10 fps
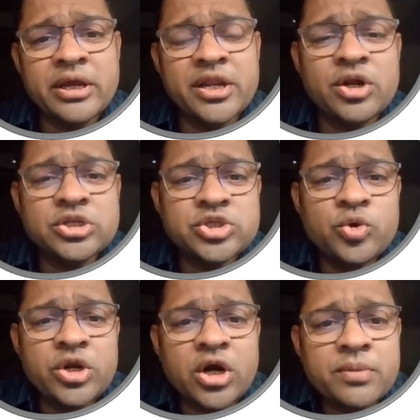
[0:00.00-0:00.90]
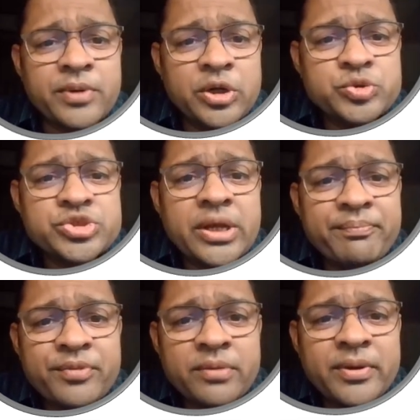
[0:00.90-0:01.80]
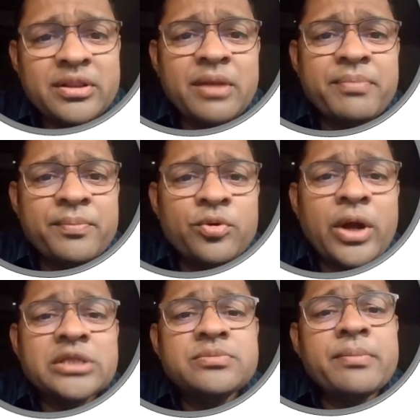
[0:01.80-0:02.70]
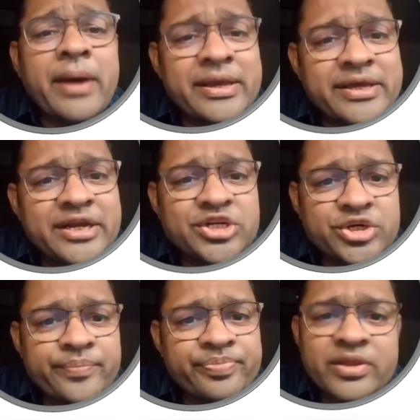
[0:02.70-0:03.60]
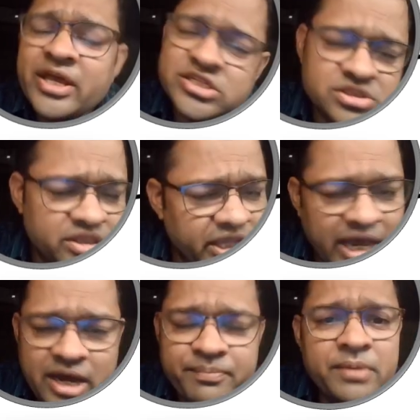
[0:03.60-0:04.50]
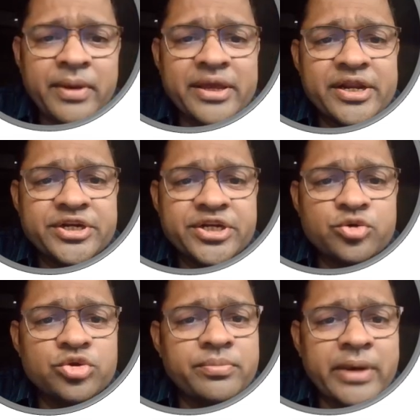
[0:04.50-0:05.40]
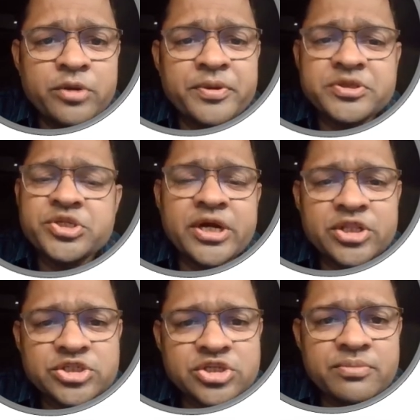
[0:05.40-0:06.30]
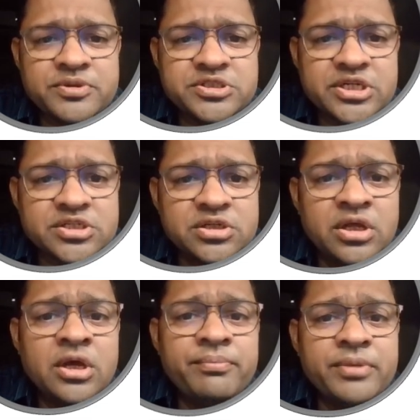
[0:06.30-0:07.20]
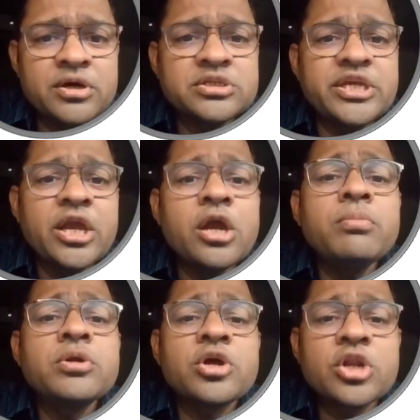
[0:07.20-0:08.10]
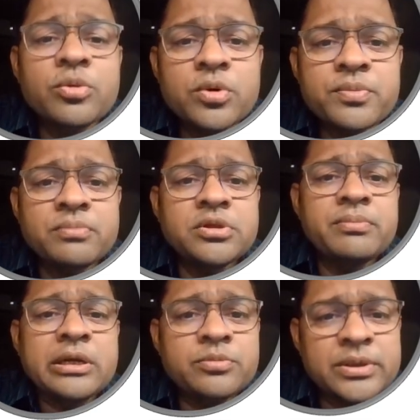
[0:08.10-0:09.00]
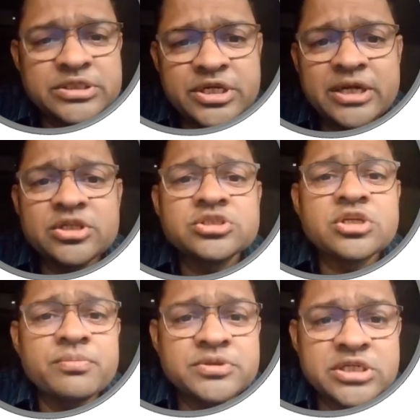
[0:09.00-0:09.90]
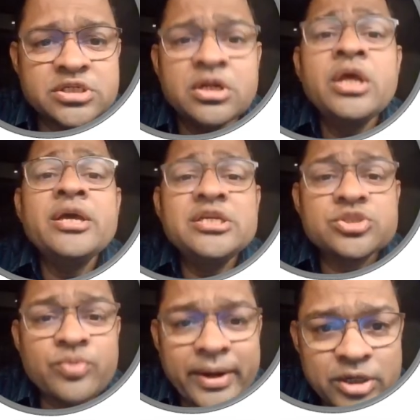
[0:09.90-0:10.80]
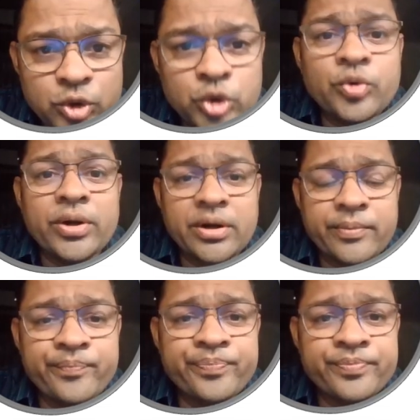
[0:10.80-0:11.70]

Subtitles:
agriculture will not produce the employment, the people has been migrated. Yes, they have been migrated to the manufacturing and the service sector because income turnover from the manufacturing and the service sector is quite good one.